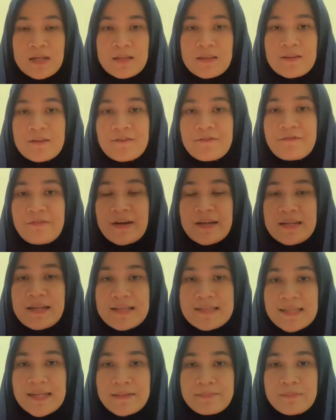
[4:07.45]
The
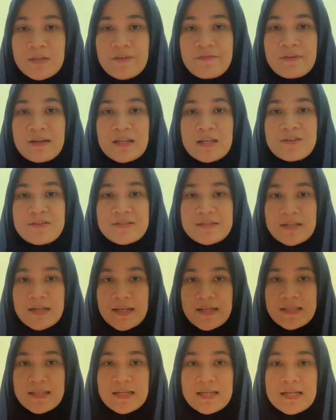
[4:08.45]
findings above illustrate